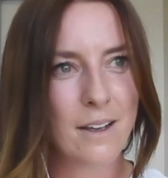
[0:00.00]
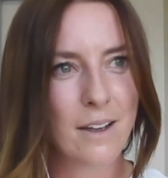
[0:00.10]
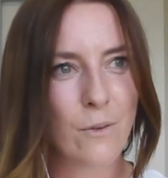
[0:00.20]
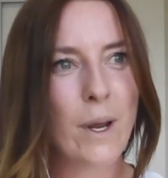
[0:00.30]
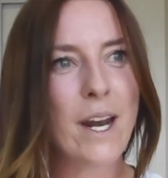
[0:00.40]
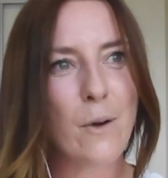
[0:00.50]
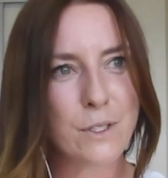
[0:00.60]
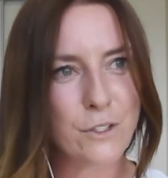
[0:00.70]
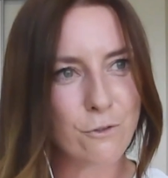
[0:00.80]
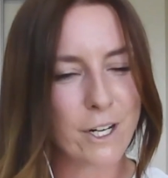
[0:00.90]
when I
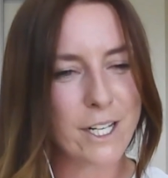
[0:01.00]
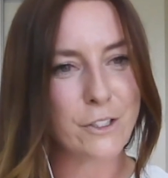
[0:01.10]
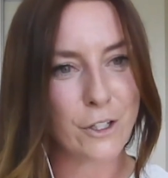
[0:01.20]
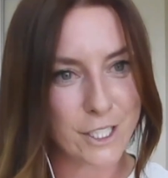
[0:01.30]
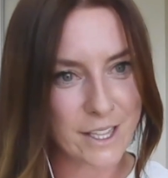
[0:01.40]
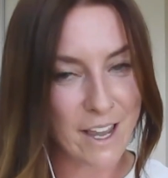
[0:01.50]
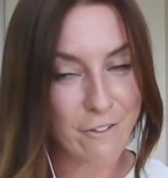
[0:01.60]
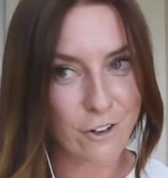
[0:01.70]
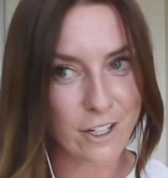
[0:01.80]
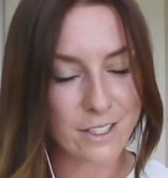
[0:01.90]
was researching the
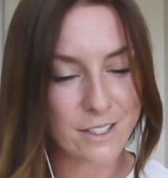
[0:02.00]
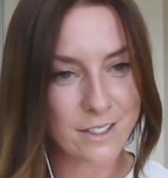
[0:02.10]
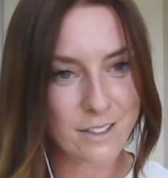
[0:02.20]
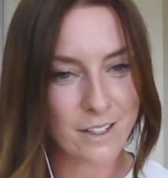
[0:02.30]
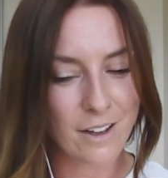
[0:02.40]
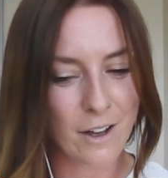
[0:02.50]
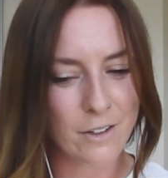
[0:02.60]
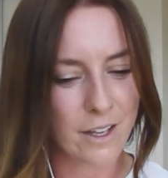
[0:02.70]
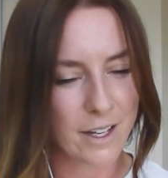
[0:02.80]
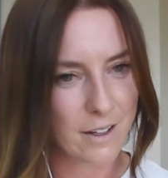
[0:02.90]
Everests, I
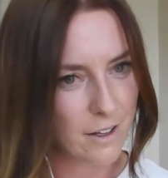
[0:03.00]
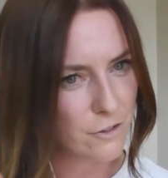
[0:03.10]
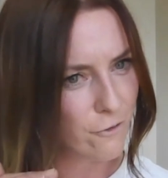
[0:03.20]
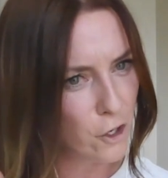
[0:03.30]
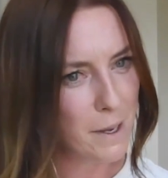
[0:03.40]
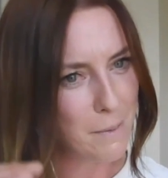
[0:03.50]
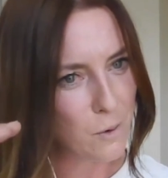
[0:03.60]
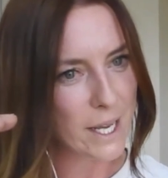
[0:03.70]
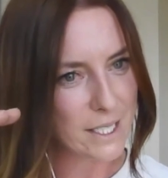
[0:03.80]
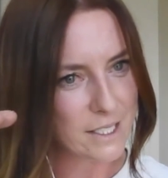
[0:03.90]
was like, a few
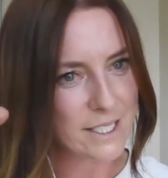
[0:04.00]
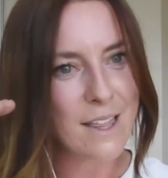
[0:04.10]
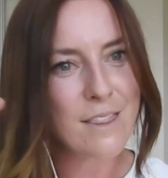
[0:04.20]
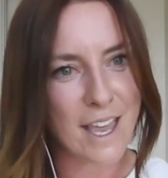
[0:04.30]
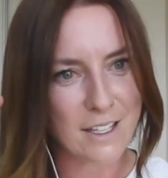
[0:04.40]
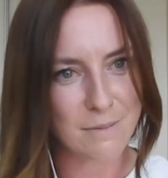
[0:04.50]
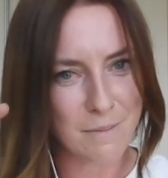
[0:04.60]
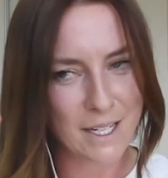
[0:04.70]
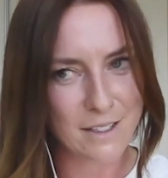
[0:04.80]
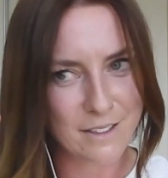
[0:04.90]
people went to 10,000
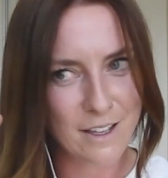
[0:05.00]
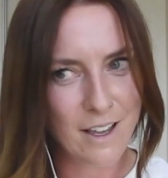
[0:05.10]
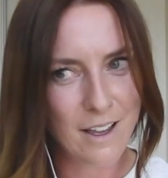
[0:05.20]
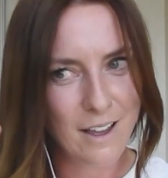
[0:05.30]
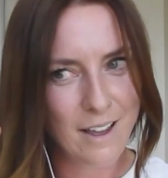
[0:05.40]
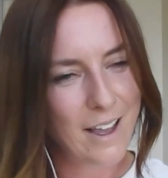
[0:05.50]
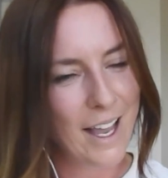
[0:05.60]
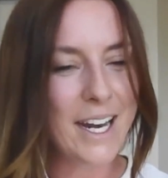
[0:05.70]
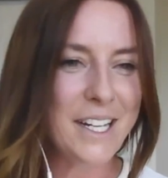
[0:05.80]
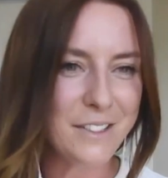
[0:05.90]
meters.
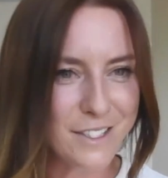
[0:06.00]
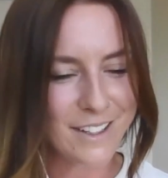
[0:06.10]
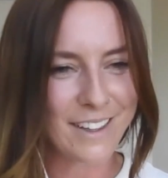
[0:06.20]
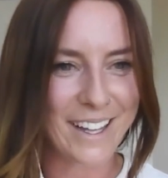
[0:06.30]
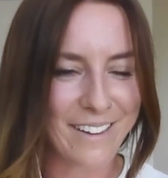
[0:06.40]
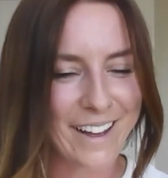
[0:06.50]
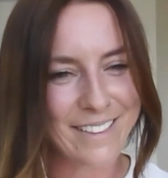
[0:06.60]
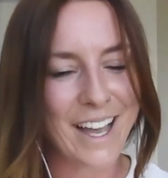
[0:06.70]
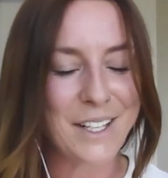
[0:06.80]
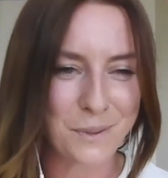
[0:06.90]
And instantly,
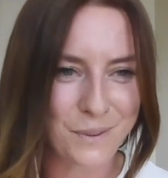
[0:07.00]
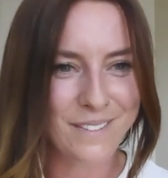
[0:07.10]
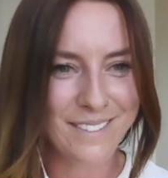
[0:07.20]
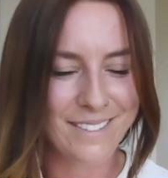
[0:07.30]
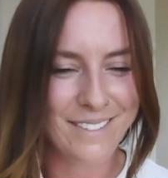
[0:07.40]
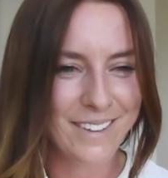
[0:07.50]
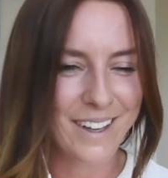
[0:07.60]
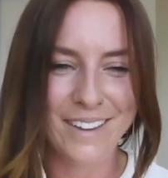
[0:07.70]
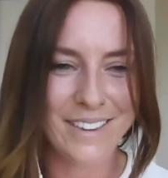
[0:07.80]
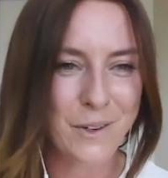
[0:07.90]

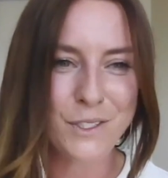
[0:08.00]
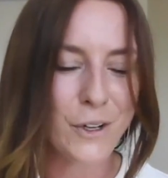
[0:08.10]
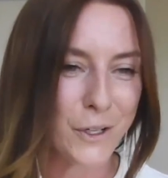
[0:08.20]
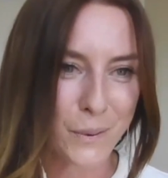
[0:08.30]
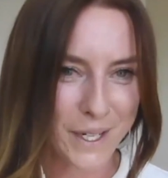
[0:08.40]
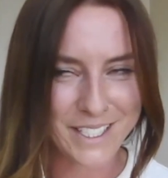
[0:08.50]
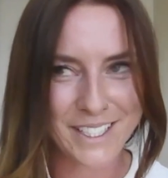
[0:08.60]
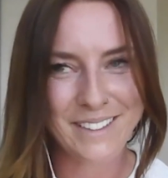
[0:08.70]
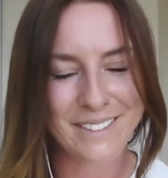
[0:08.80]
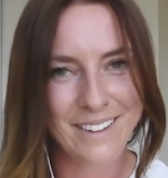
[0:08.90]
there was no
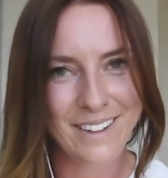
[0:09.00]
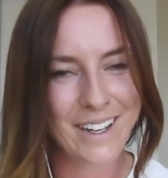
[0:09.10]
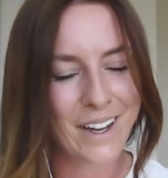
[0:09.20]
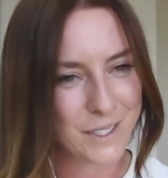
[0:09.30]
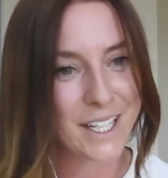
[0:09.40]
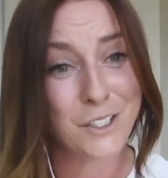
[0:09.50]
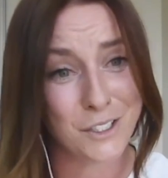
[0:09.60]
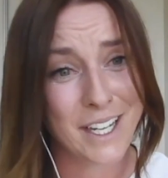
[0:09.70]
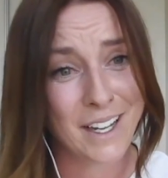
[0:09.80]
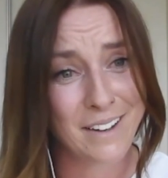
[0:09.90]
question I was going to
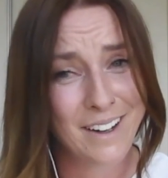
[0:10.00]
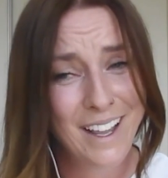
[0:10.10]
do 10.